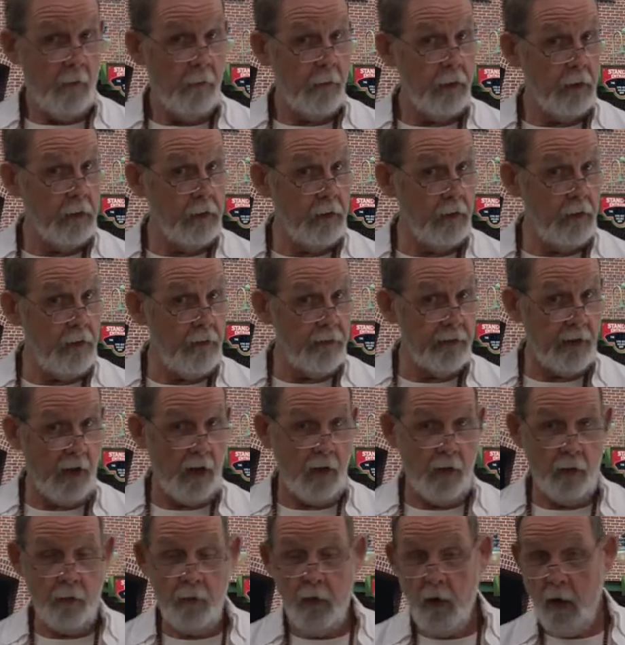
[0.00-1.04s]

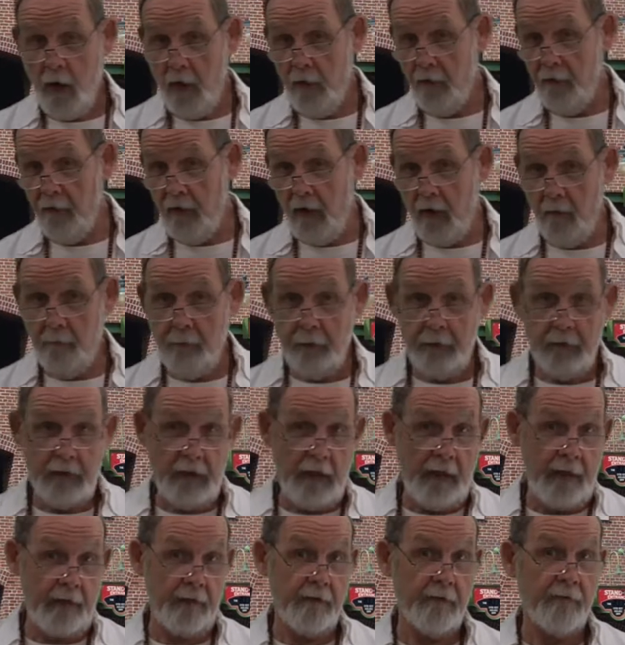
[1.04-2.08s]
Pluto, the
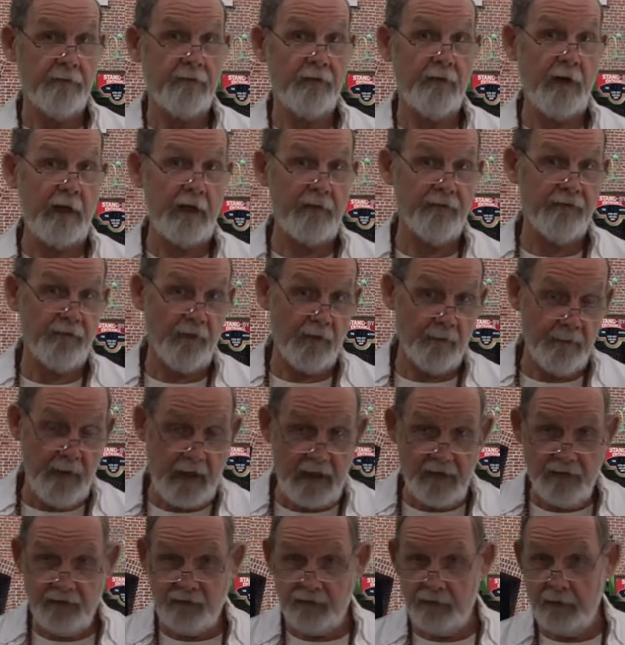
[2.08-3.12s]
planet of
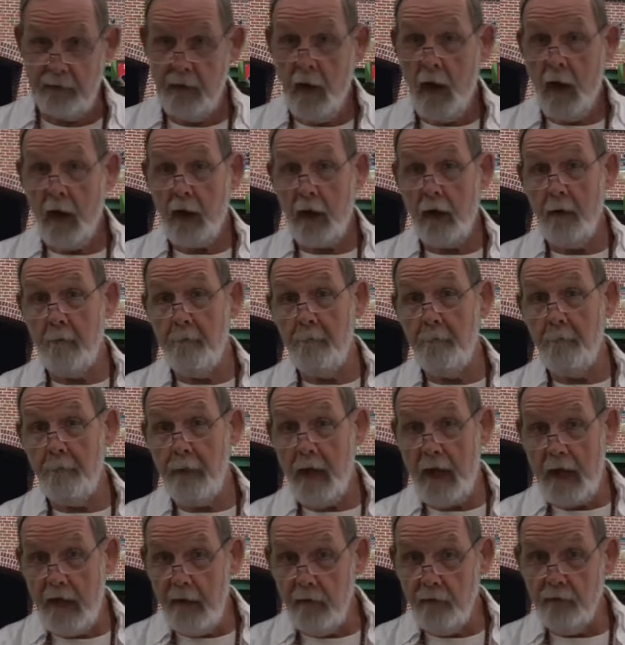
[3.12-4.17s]
transformation,
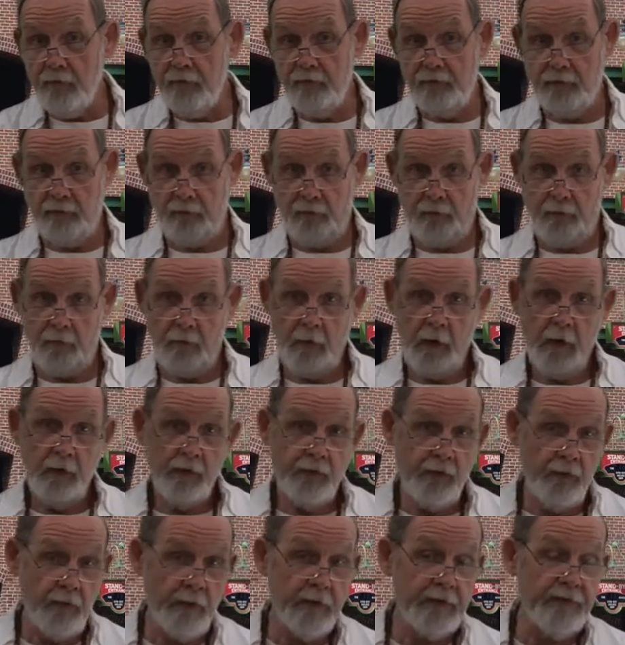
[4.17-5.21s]
compels you
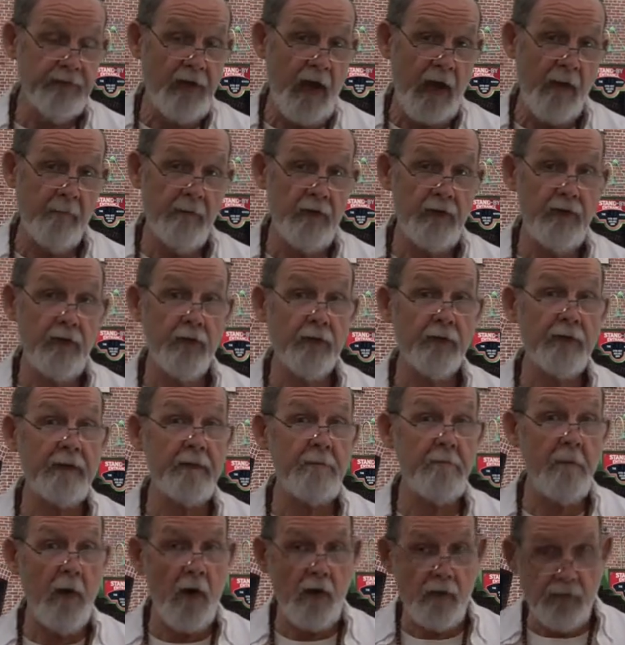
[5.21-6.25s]
to examine your
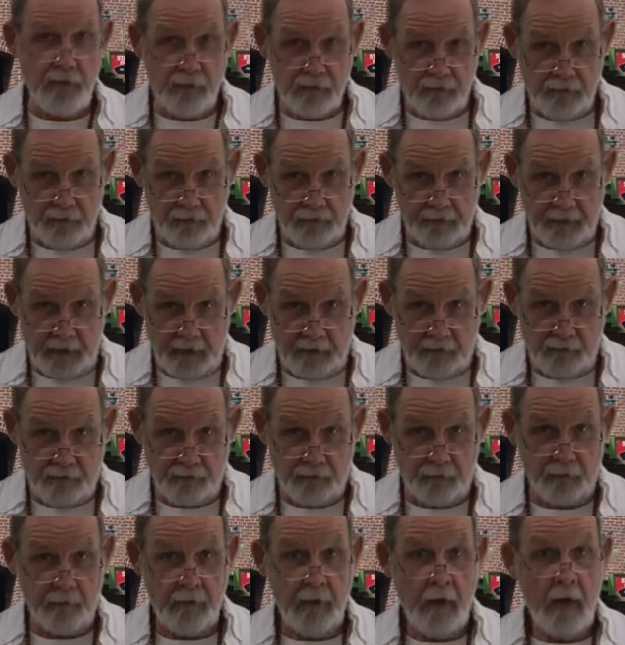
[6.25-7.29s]
emotional
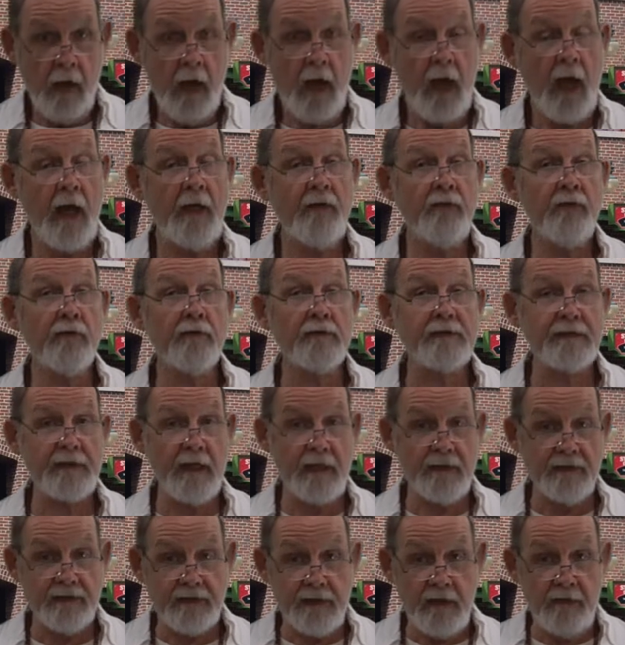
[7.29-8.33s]
nature and your
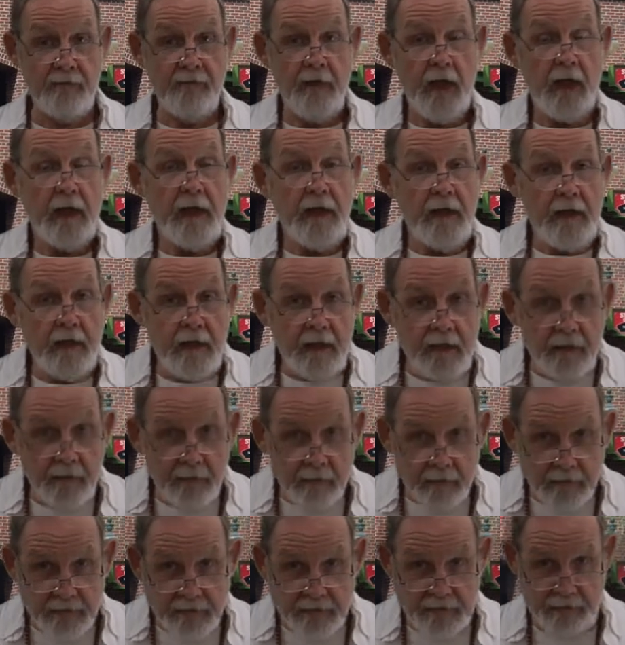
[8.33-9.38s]
sense of
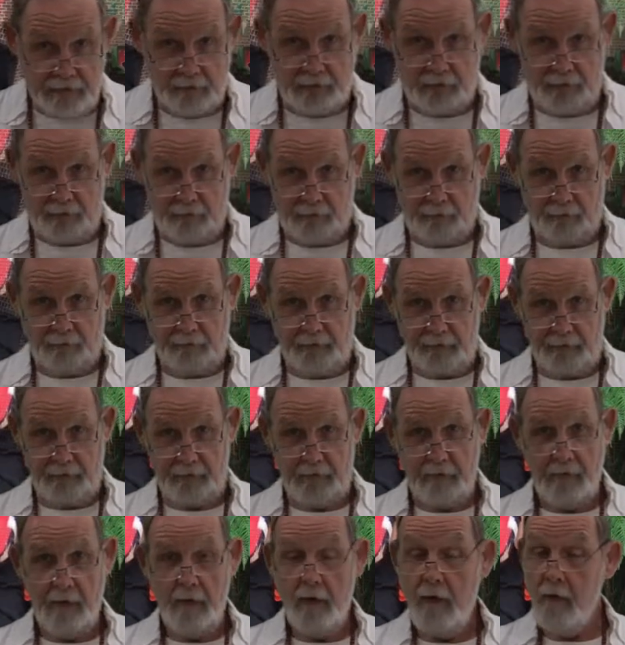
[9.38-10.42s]
inner security.
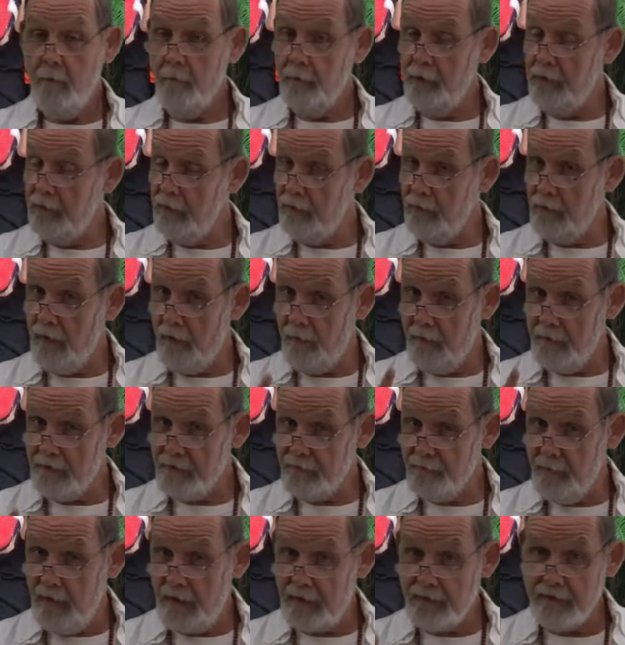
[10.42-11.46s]
Pluto
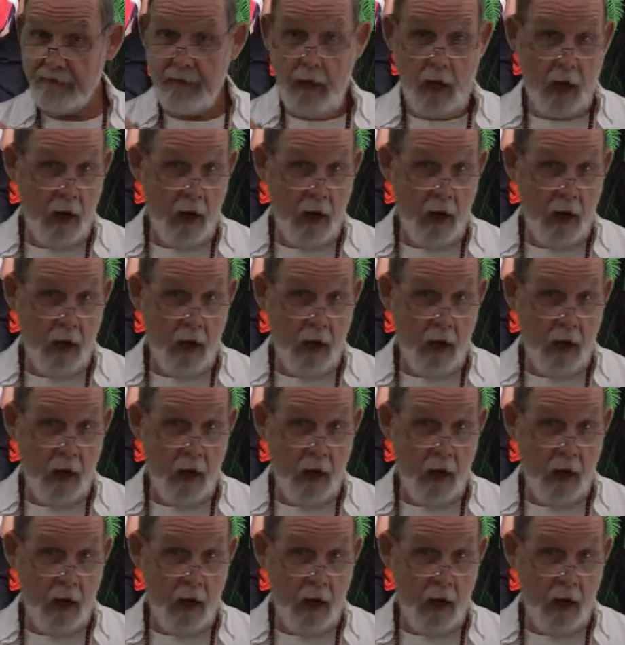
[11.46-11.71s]
expects